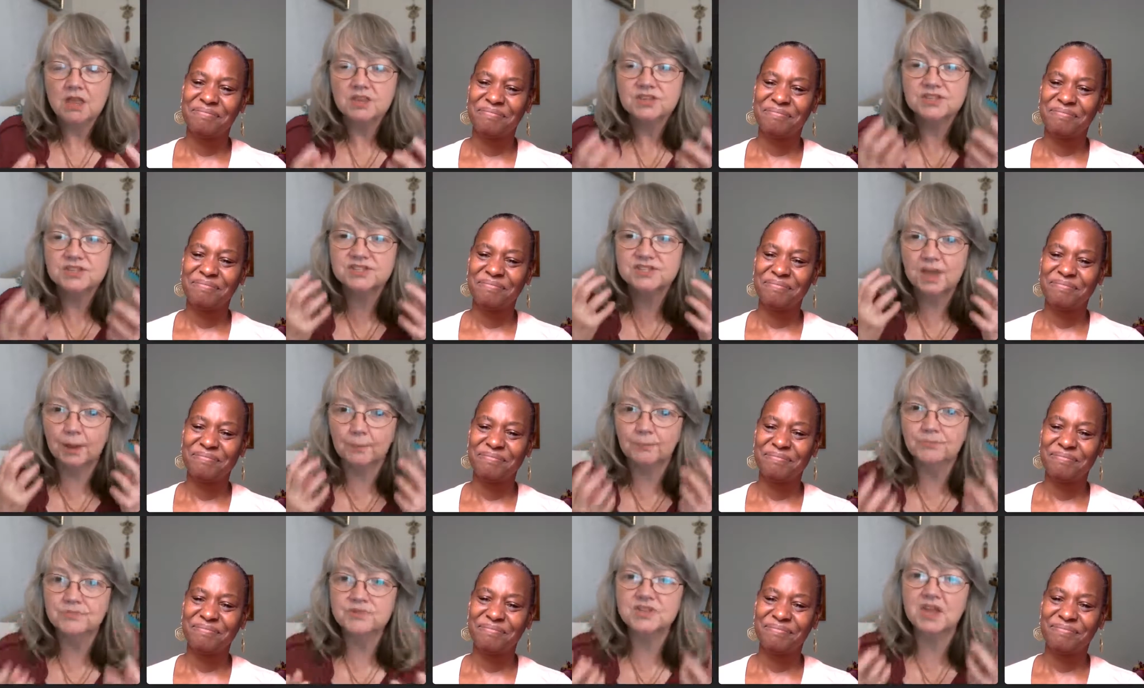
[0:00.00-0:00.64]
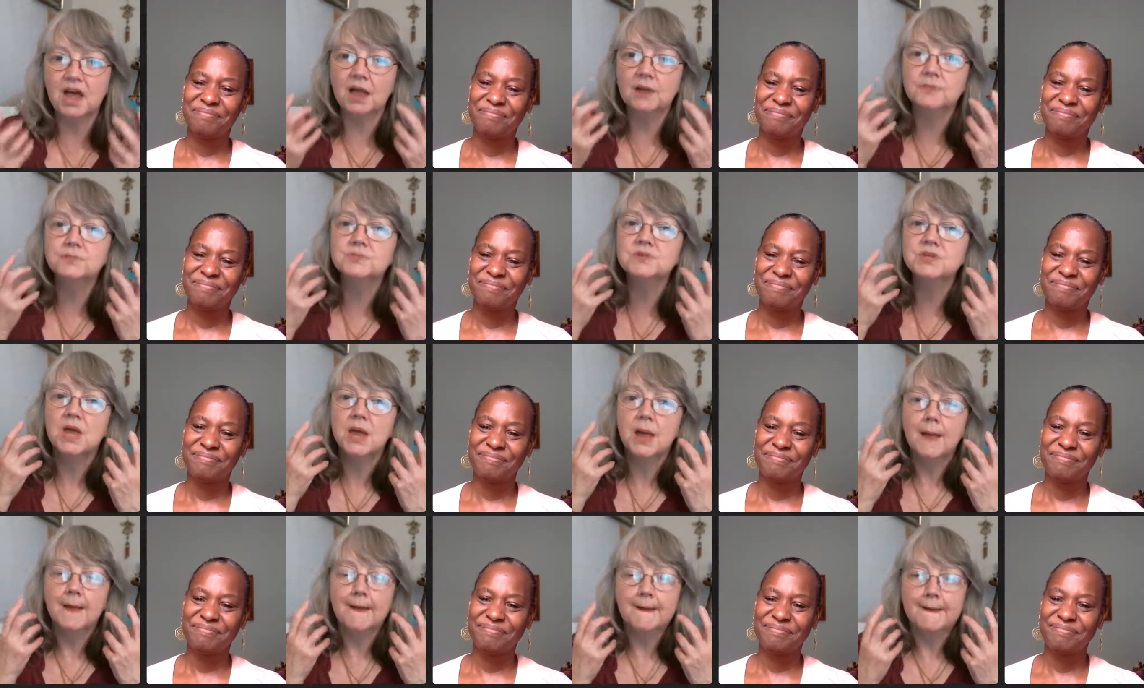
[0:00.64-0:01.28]
Speaker 1: sometimes
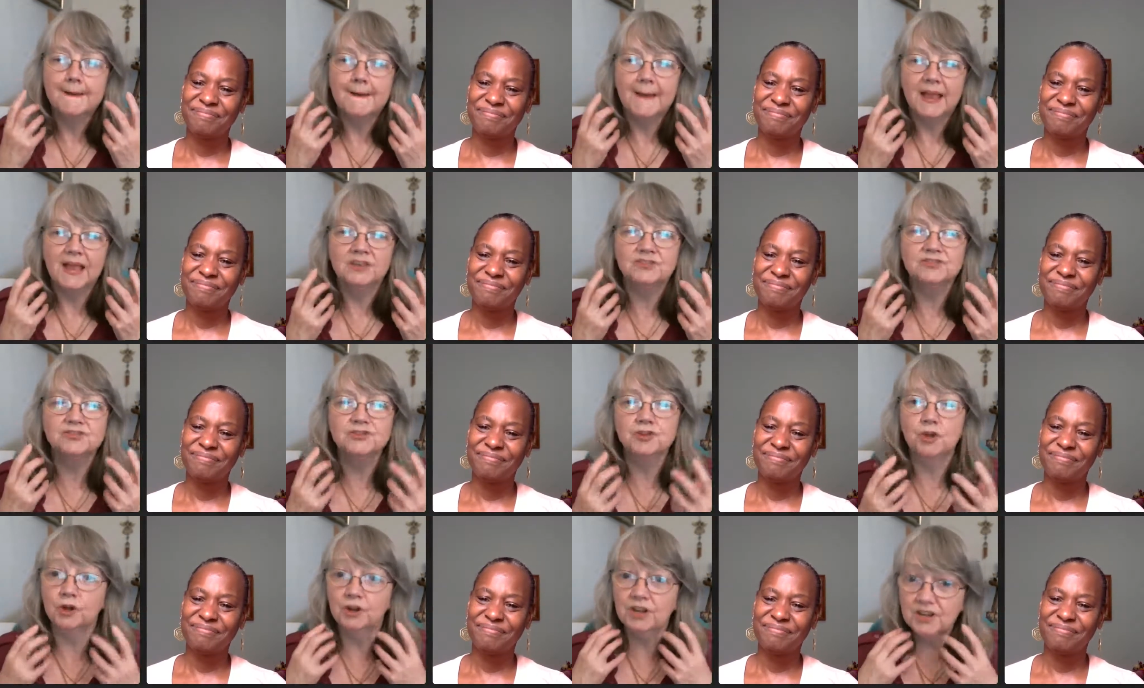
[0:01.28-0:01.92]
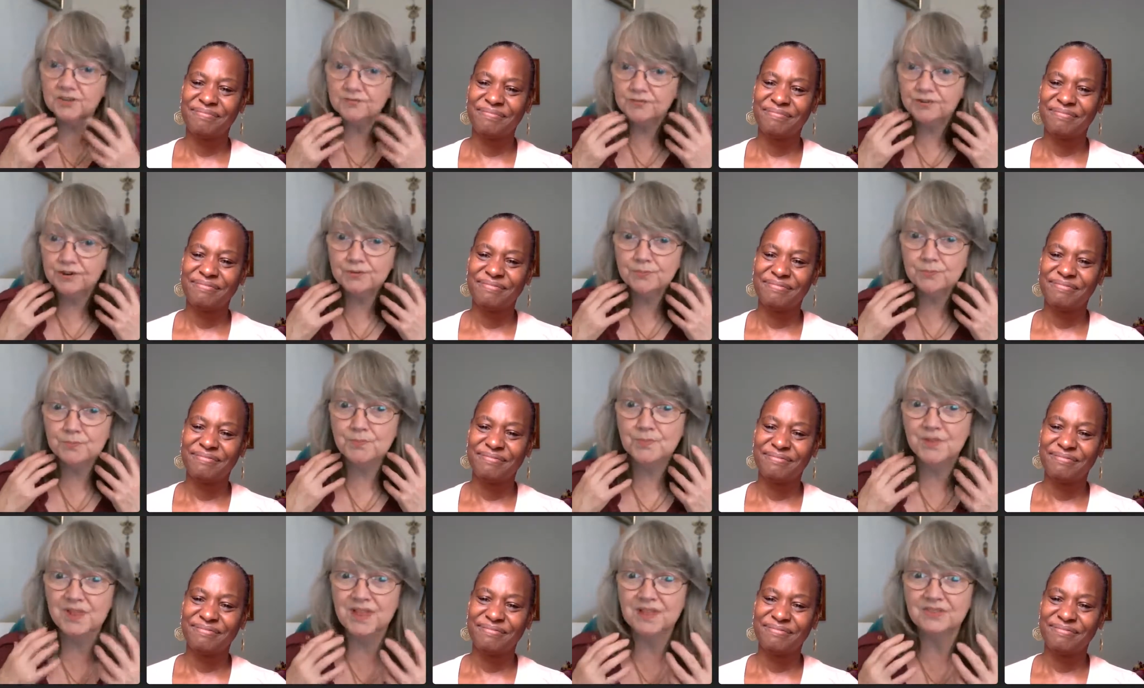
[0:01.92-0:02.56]
it's not
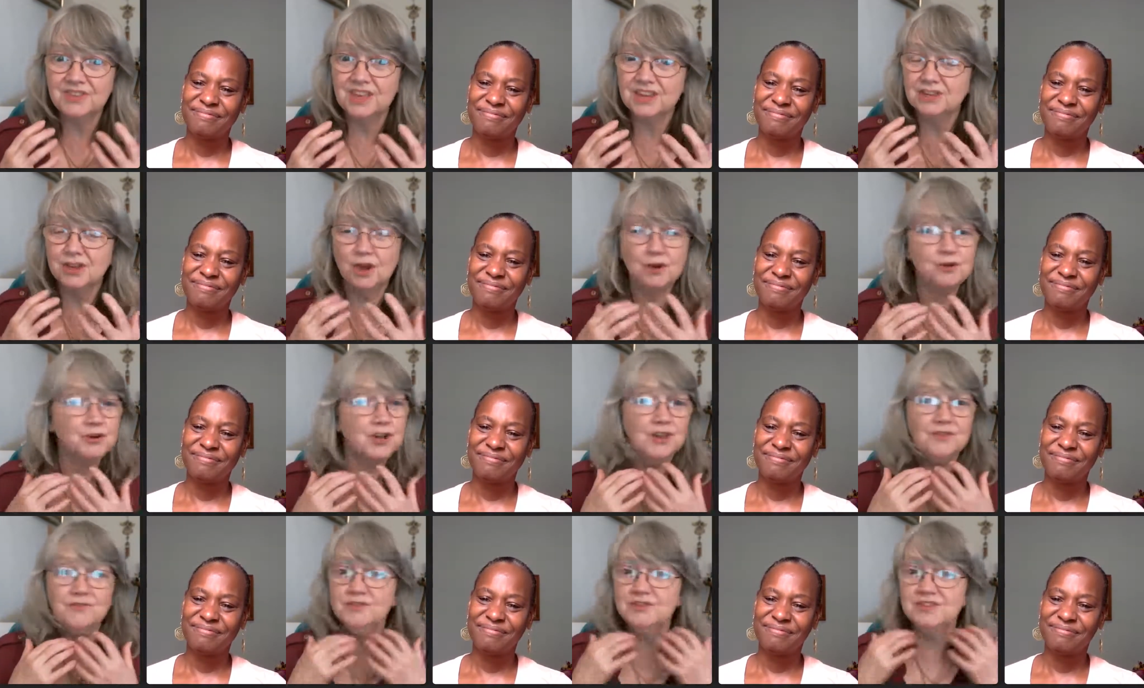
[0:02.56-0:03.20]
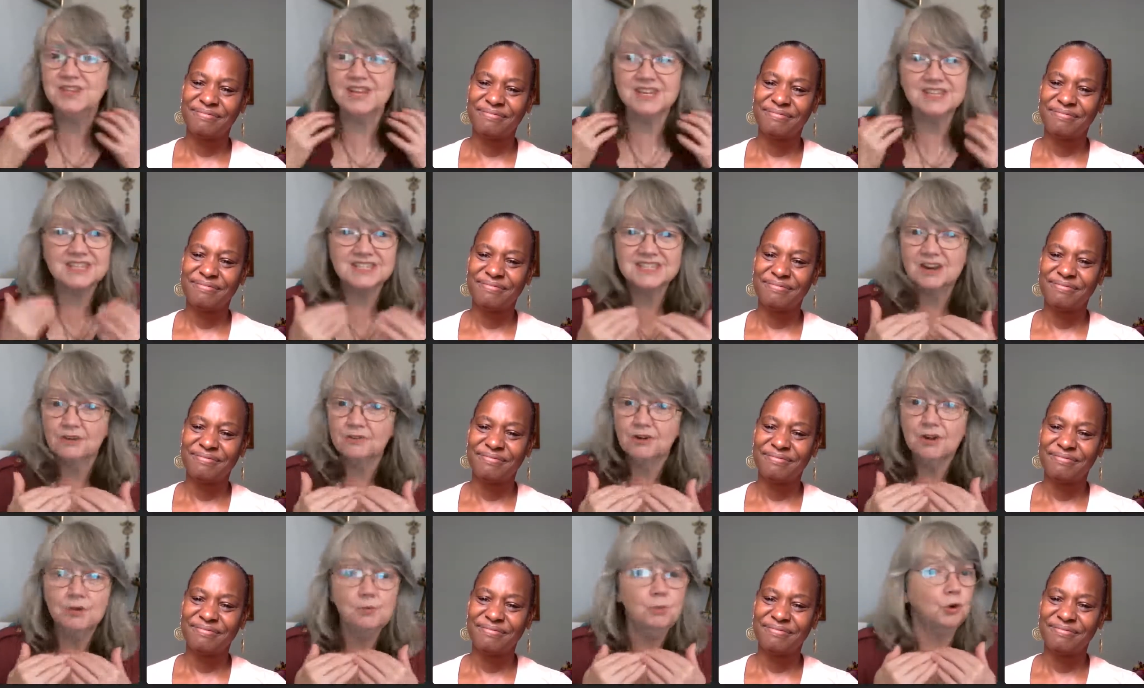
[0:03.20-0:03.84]
even they don't even
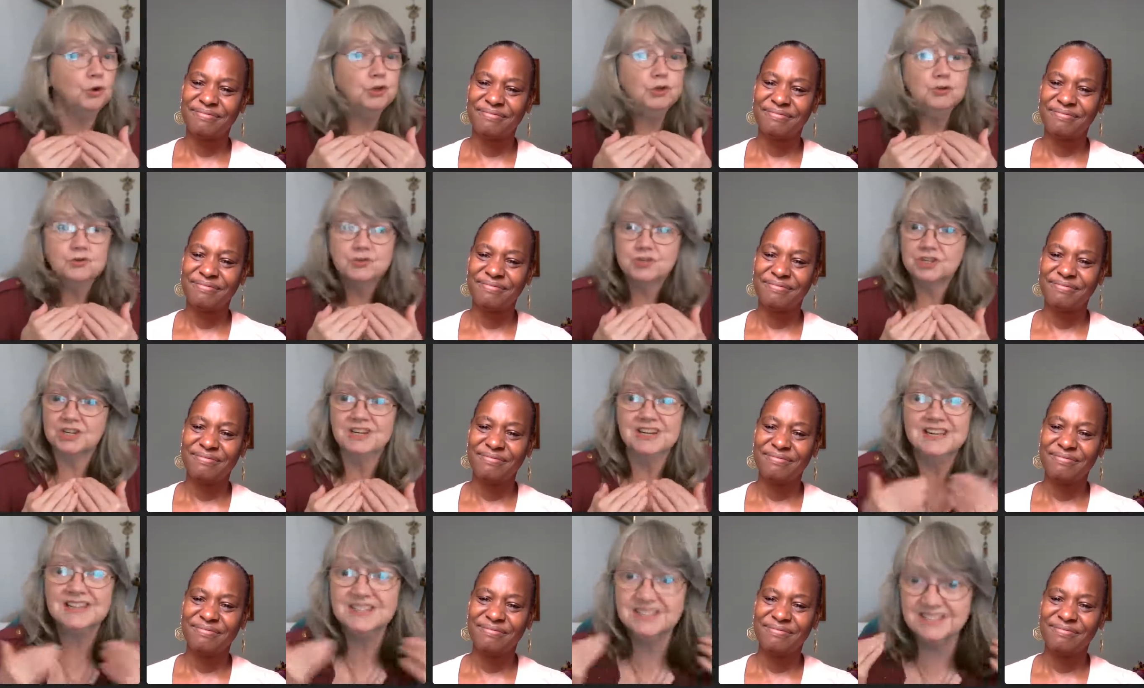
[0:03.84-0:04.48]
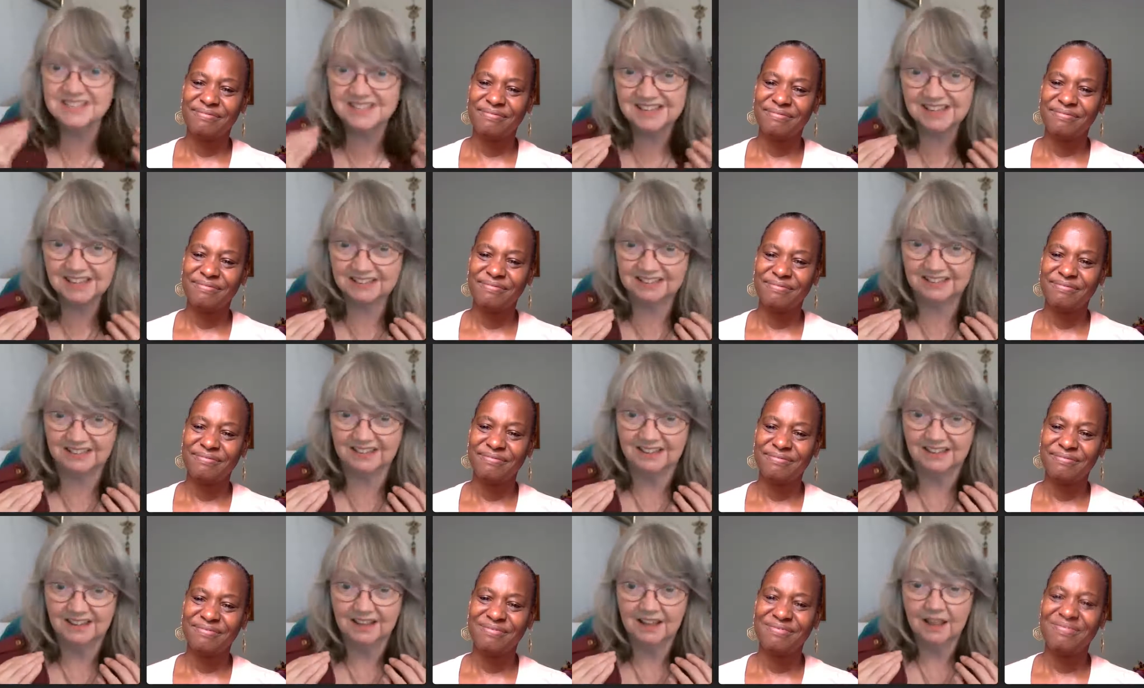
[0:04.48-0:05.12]
necessarily want you to
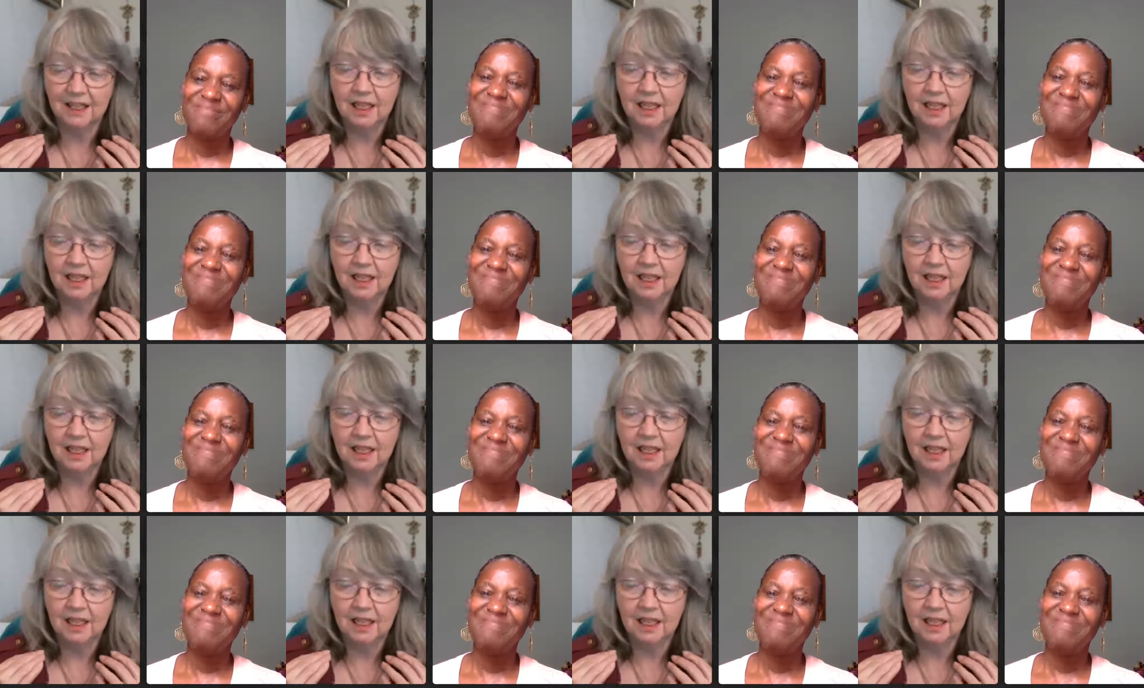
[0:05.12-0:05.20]
listen.